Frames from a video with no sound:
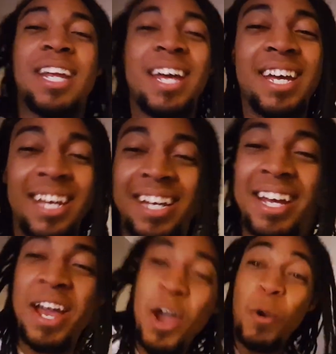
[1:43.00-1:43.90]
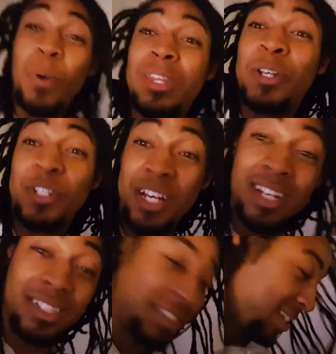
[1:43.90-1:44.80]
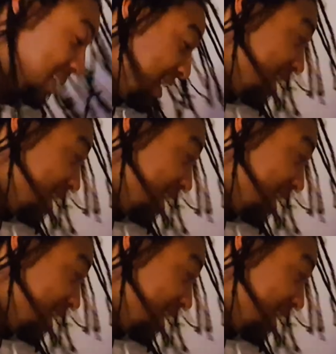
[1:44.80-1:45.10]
an egg with your tongue.